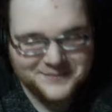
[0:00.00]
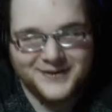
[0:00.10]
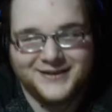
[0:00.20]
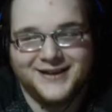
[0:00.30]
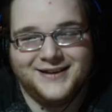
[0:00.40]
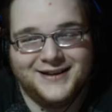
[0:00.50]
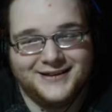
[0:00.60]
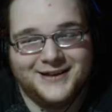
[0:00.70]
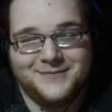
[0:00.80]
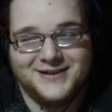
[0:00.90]
But they
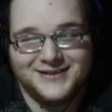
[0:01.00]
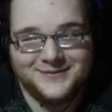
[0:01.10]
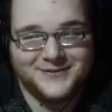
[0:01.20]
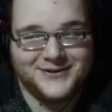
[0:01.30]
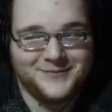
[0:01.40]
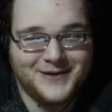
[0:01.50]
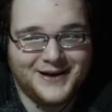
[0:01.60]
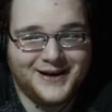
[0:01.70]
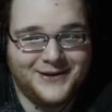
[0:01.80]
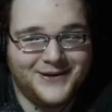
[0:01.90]
then let me sleep in their bed
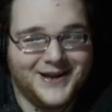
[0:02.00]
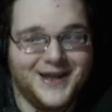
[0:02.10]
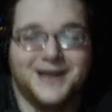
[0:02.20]
anyway.